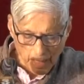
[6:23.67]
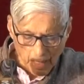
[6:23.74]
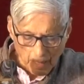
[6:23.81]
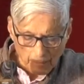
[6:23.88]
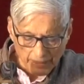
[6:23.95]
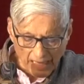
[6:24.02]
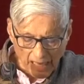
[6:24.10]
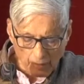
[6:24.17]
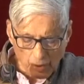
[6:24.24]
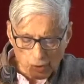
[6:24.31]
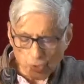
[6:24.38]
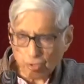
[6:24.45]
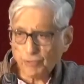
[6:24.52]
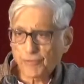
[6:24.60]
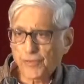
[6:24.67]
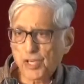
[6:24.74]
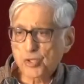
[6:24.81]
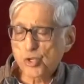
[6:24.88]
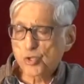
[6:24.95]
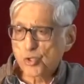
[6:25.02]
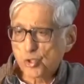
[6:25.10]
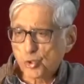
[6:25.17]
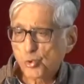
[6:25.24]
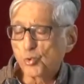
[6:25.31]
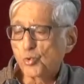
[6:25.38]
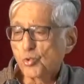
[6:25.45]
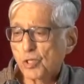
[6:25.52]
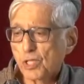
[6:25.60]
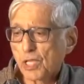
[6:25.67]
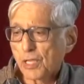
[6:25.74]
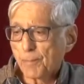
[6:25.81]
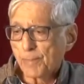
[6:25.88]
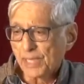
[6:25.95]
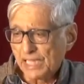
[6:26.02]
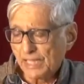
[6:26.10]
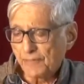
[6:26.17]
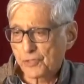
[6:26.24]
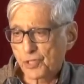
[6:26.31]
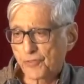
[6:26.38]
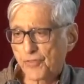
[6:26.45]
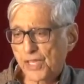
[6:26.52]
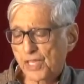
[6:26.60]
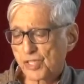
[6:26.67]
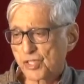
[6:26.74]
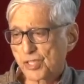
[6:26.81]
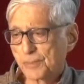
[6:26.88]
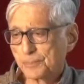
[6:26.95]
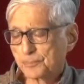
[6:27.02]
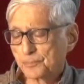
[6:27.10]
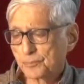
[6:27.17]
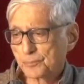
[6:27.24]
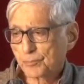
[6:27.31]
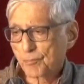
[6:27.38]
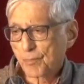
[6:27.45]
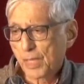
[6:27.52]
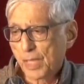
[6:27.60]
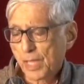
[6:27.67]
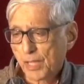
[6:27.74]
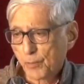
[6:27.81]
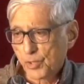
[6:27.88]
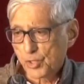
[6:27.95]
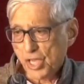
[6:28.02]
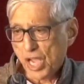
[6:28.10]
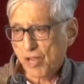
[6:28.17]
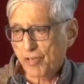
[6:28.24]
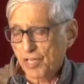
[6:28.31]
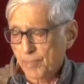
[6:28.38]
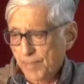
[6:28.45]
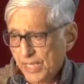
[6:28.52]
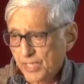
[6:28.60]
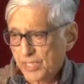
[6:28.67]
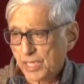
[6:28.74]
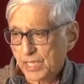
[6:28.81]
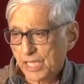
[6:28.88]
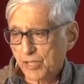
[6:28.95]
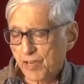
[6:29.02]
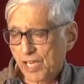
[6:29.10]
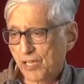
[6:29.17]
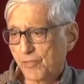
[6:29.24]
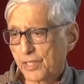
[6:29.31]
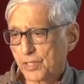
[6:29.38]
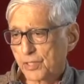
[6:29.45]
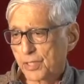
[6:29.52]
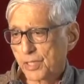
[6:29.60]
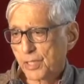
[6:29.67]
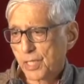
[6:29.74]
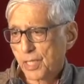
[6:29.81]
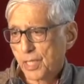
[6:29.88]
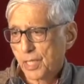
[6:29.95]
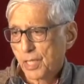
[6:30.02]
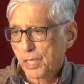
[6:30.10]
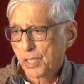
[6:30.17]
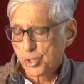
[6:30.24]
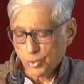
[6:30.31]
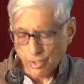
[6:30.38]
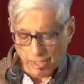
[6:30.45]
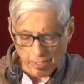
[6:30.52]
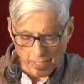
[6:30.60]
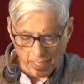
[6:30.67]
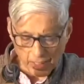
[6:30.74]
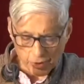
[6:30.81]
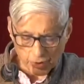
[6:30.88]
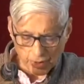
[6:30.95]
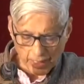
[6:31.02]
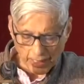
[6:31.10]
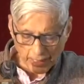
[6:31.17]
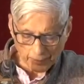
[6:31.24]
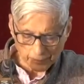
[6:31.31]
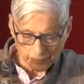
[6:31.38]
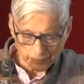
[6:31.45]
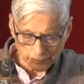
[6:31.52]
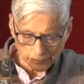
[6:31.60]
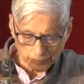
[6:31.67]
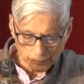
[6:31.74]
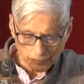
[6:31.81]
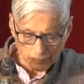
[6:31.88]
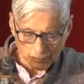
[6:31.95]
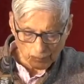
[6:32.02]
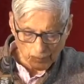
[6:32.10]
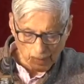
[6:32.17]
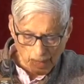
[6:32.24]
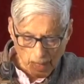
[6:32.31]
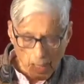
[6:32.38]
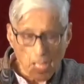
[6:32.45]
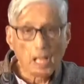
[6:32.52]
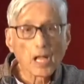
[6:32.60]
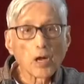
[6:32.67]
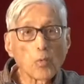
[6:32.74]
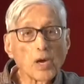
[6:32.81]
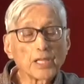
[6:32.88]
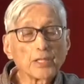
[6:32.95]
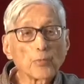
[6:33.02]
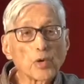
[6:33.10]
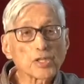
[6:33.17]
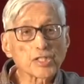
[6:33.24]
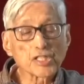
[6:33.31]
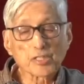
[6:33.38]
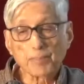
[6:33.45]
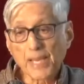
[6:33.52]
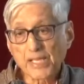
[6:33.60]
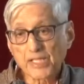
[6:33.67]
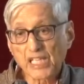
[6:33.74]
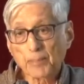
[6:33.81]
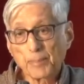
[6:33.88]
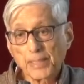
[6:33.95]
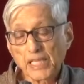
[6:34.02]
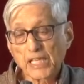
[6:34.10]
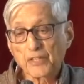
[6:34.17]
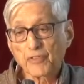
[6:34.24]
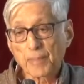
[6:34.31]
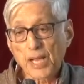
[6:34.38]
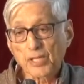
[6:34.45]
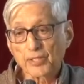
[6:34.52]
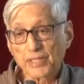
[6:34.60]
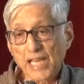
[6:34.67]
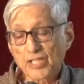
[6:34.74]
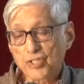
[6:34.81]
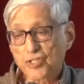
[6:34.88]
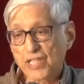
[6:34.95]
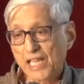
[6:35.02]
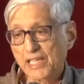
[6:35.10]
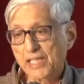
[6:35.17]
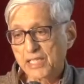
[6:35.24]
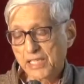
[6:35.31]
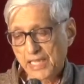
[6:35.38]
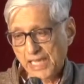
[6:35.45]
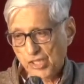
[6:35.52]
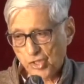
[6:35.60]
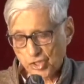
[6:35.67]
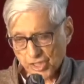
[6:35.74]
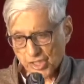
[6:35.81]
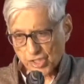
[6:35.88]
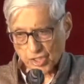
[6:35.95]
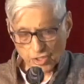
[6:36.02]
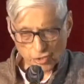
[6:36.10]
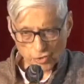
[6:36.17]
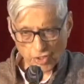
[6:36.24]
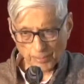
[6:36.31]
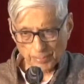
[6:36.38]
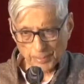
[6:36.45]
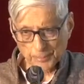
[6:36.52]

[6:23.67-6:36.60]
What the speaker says: But I want to refer to two beliefs of his which are immediately relevant to India today. One was his basic belief about nationality and citizenship.